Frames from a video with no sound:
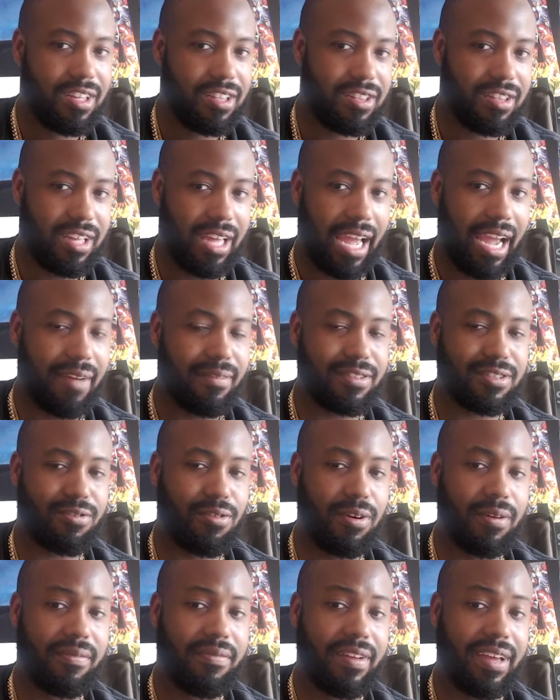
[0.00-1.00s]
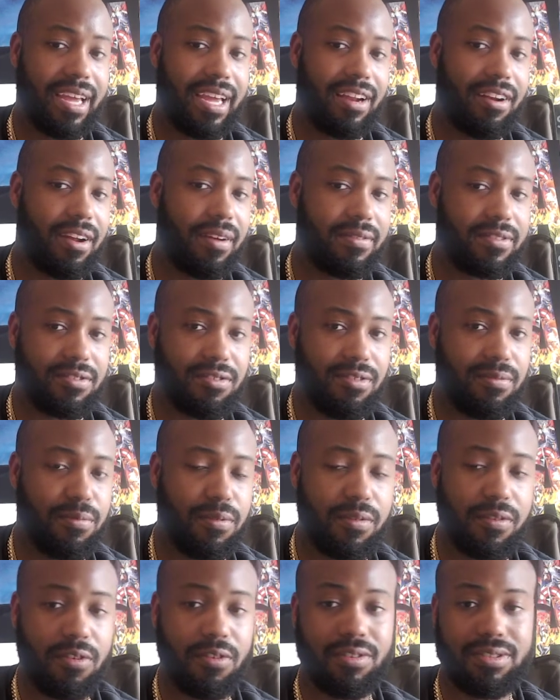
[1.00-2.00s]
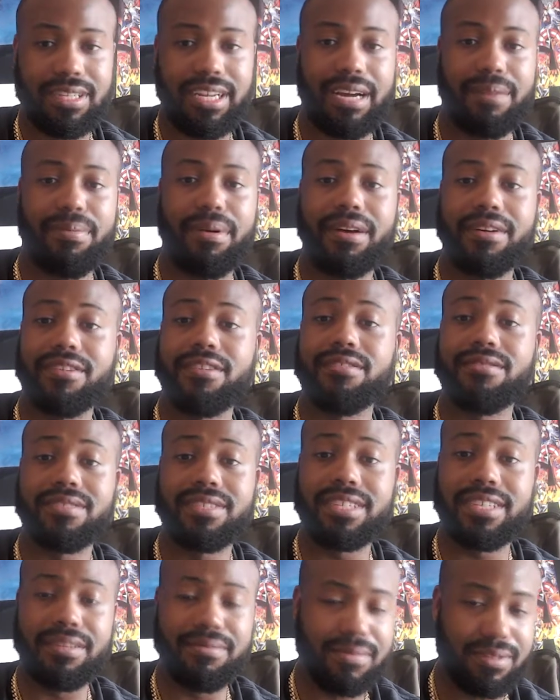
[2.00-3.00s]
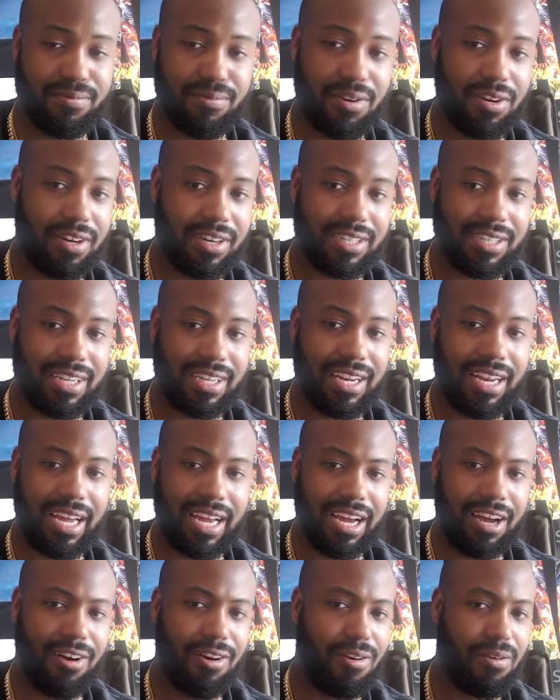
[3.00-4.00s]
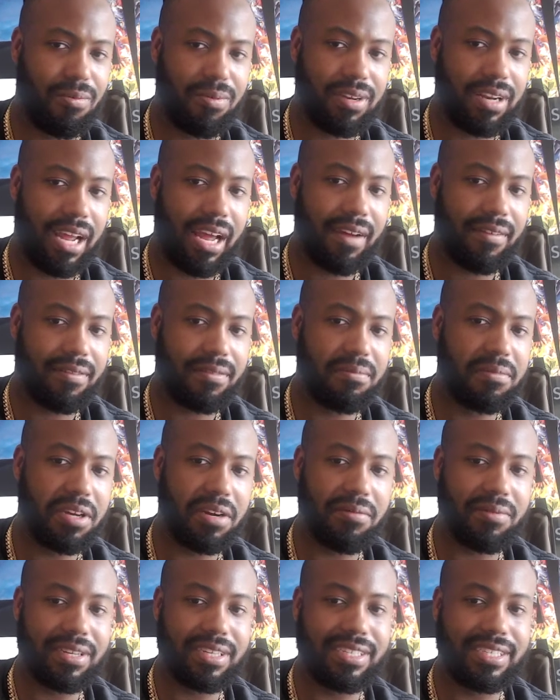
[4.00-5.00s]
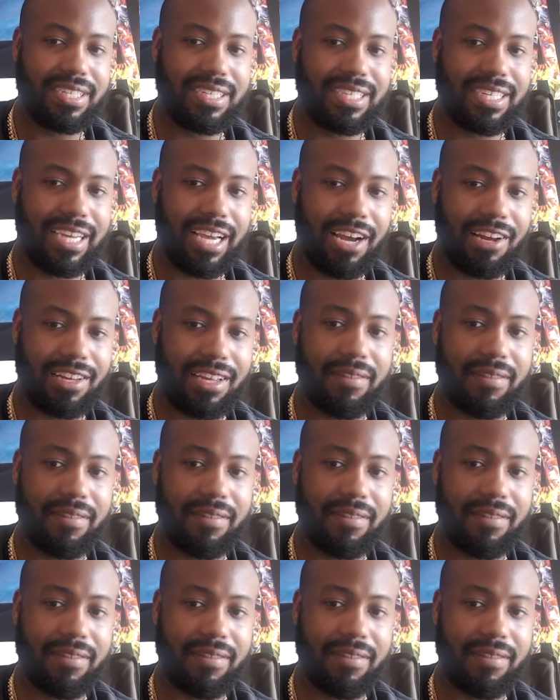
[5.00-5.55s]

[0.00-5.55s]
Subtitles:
The average going fan or average going movie goer is not probably gonna go see them as well because they're like, oh, we're not familiar with these DC characters.